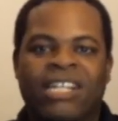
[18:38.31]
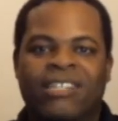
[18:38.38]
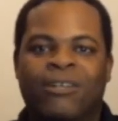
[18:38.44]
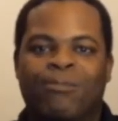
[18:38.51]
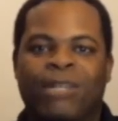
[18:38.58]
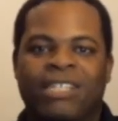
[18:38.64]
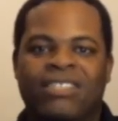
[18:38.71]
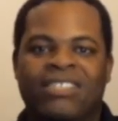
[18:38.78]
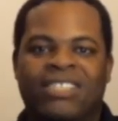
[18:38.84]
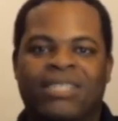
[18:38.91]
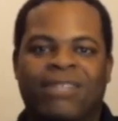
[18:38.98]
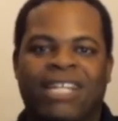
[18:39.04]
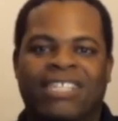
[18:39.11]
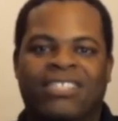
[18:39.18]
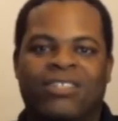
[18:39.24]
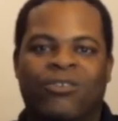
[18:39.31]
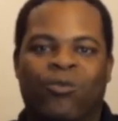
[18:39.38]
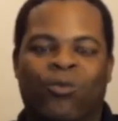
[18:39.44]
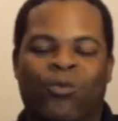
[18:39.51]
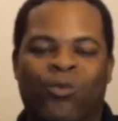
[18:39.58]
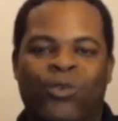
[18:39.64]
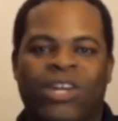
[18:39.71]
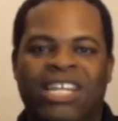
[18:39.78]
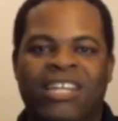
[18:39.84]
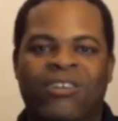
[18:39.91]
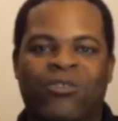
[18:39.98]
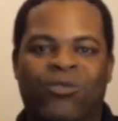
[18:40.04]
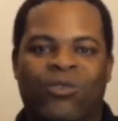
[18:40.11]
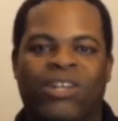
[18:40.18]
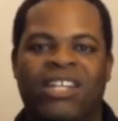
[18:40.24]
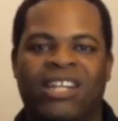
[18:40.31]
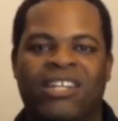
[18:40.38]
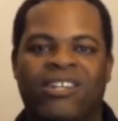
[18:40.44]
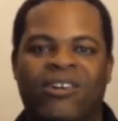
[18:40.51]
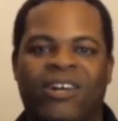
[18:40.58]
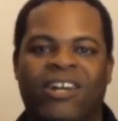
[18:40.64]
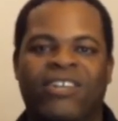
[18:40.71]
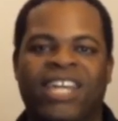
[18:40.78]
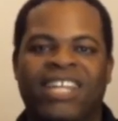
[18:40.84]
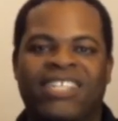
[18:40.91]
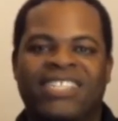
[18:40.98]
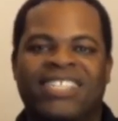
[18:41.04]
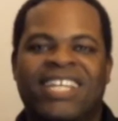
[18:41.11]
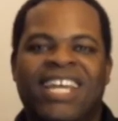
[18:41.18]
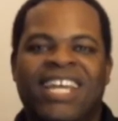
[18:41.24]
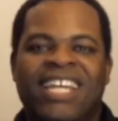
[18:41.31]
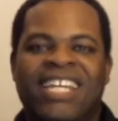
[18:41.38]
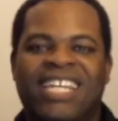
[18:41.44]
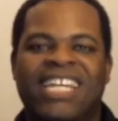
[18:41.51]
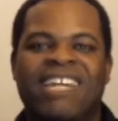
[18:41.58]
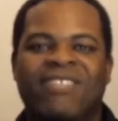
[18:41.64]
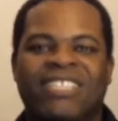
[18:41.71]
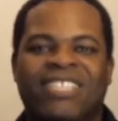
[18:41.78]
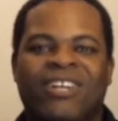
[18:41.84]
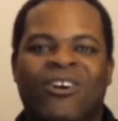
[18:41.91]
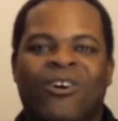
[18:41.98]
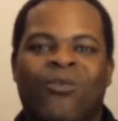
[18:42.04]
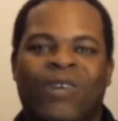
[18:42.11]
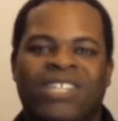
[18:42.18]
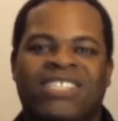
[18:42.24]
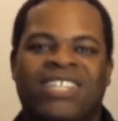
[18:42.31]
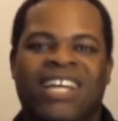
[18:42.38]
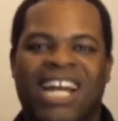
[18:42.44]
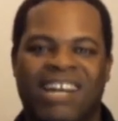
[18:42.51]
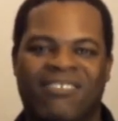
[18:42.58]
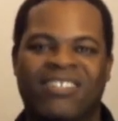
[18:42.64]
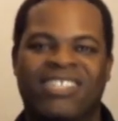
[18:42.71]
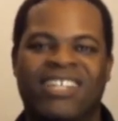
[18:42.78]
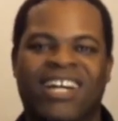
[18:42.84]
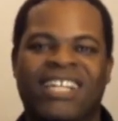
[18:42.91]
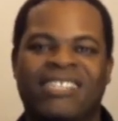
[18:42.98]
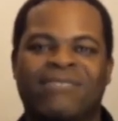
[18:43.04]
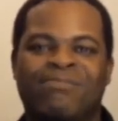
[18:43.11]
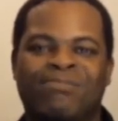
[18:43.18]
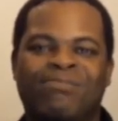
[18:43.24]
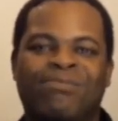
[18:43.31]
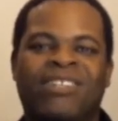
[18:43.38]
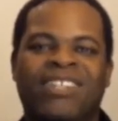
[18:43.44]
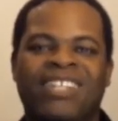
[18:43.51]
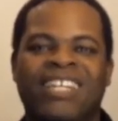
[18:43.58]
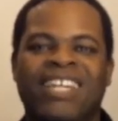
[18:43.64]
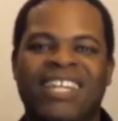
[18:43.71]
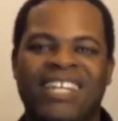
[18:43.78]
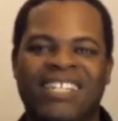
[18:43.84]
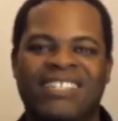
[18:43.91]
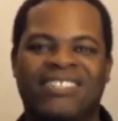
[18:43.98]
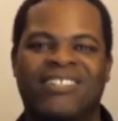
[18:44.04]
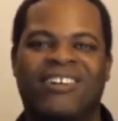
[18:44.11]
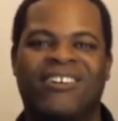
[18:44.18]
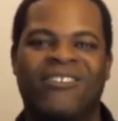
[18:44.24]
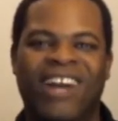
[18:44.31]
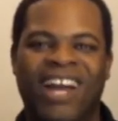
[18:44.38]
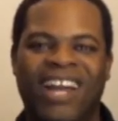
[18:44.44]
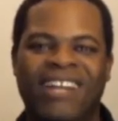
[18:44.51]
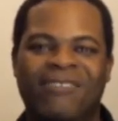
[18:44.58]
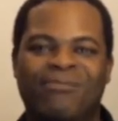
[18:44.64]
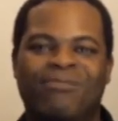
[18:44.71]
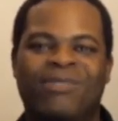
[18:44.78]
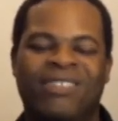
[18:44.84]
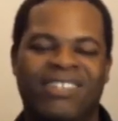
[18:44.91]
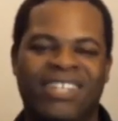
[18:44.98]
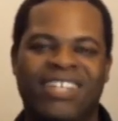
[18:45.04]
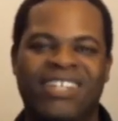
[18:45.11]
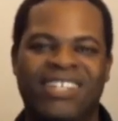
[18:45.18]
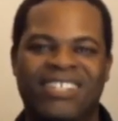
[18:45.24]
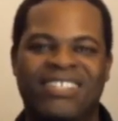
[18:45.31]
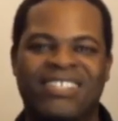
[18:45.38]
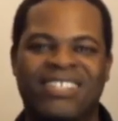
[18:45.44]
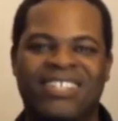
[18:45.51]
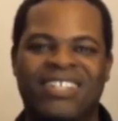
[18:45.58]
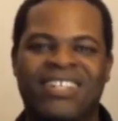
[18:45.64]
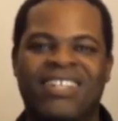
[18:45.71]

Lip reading: Don't put in something that's really, really annoying. Okay, just give us what you advertise, please. All right, please.